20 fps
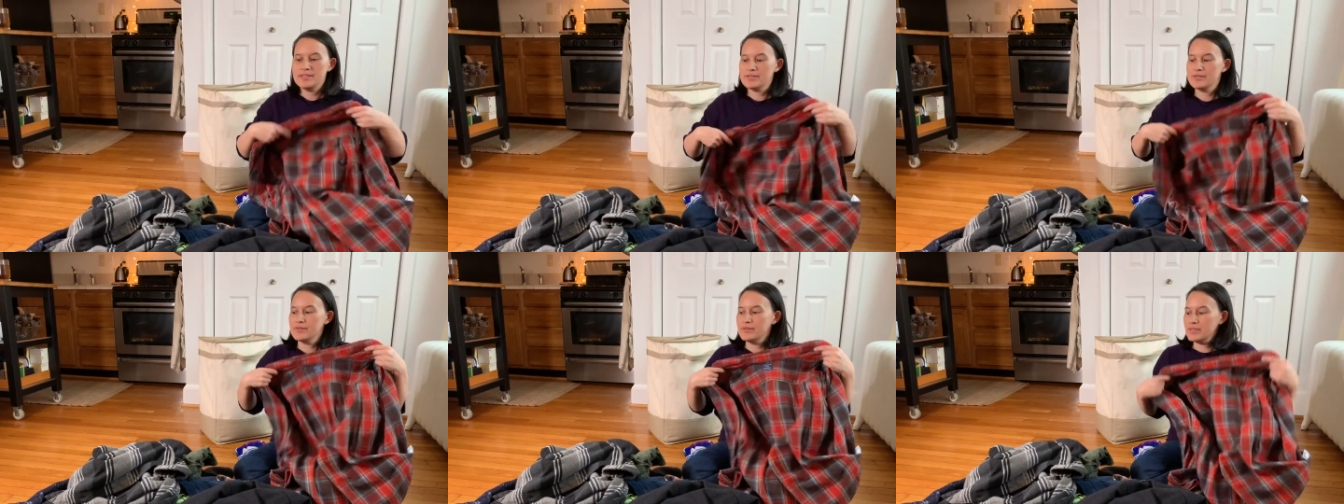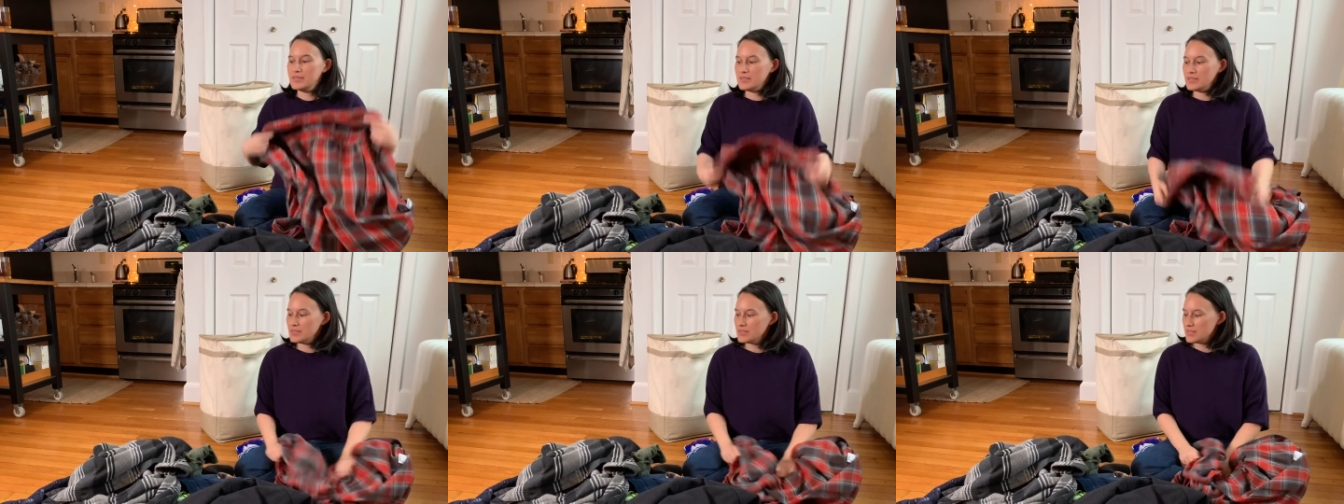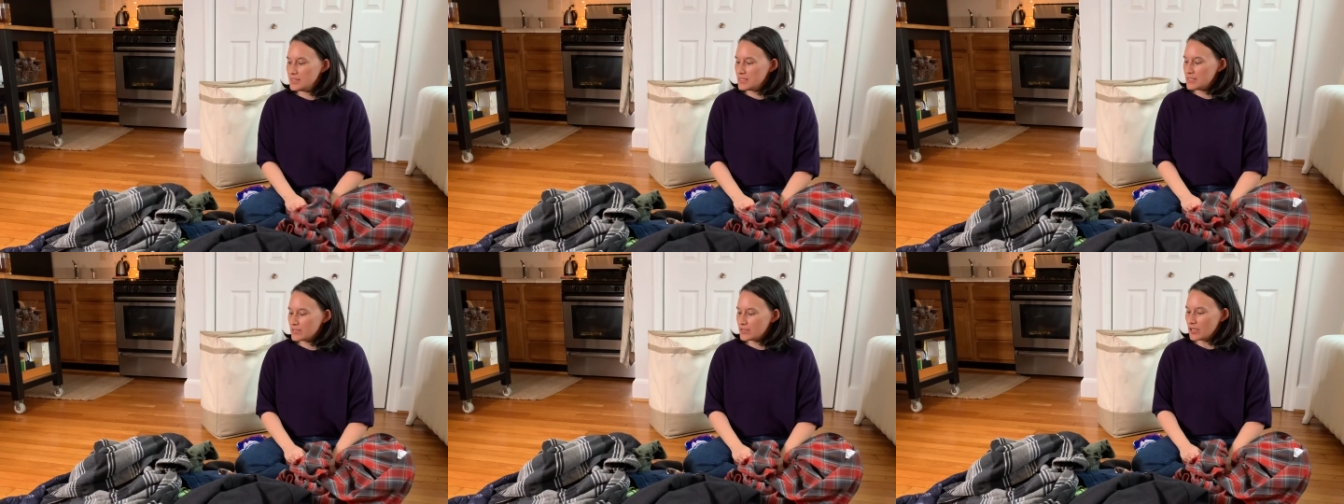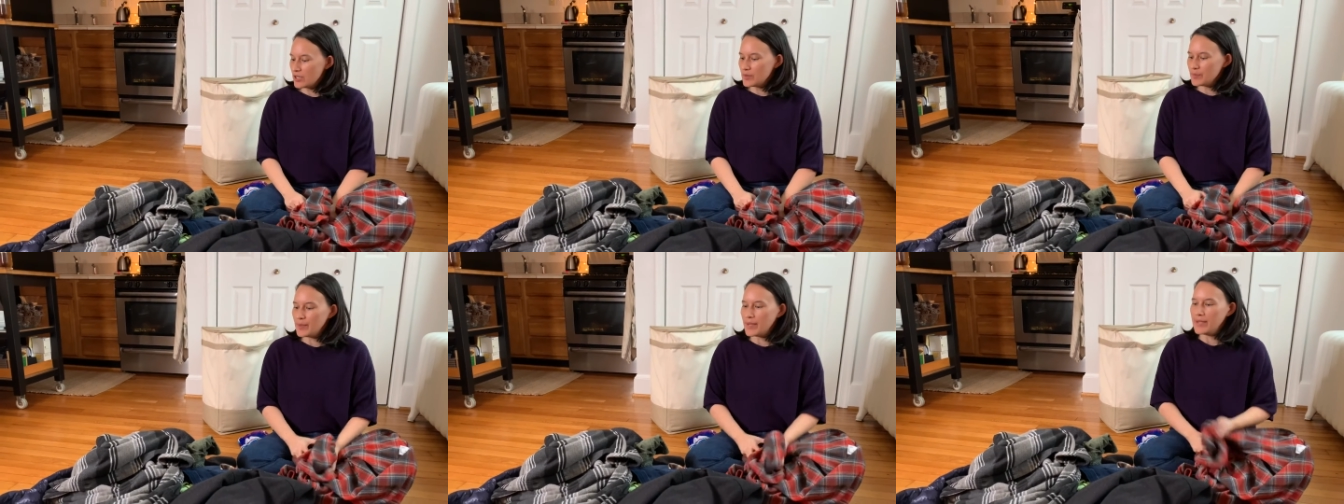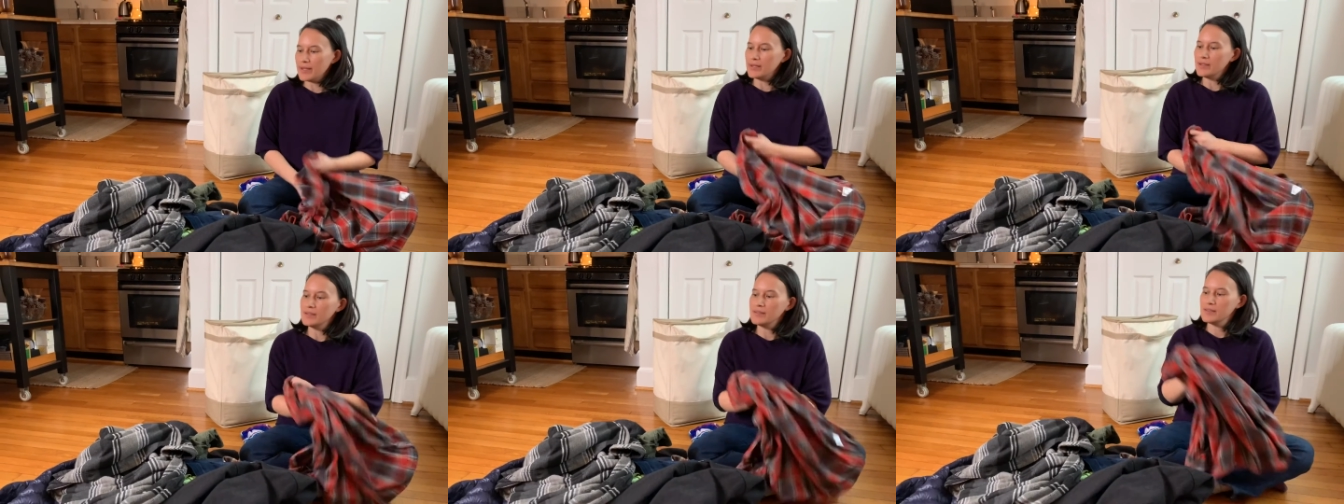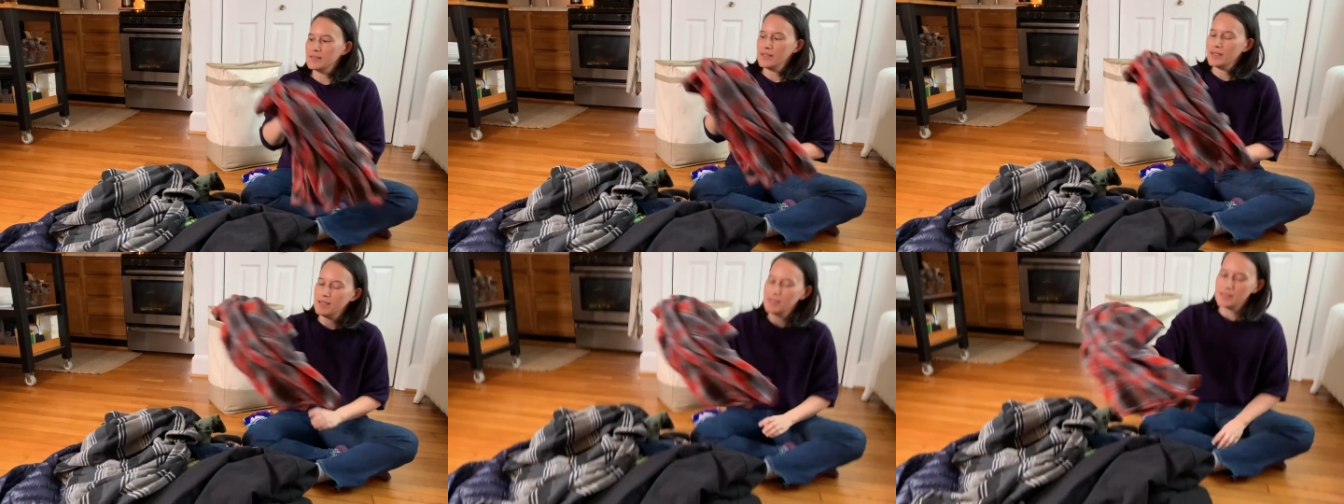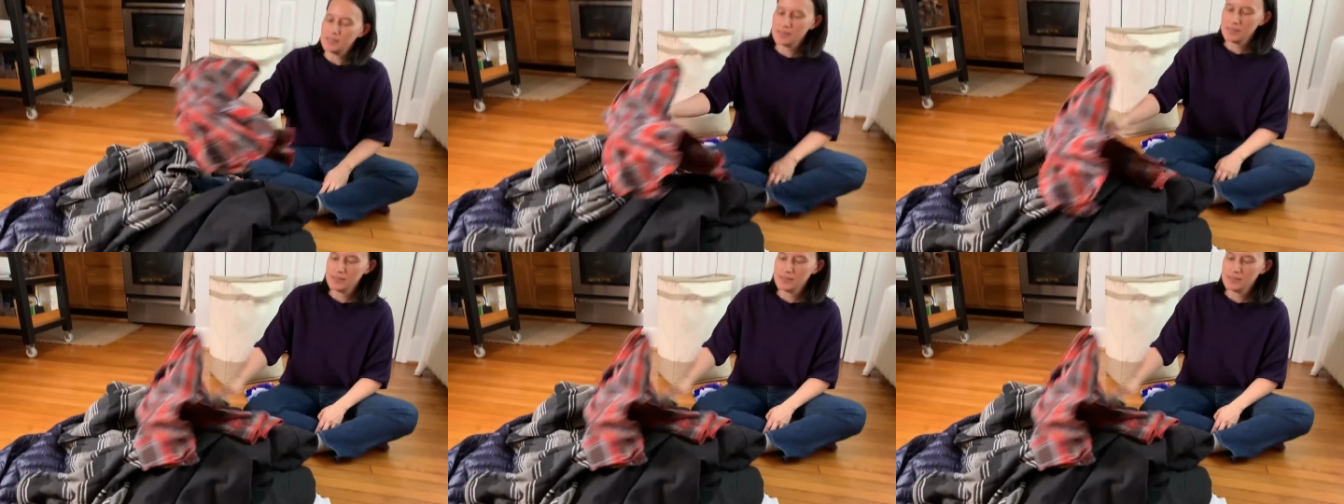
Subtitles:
so this is the discard pile, and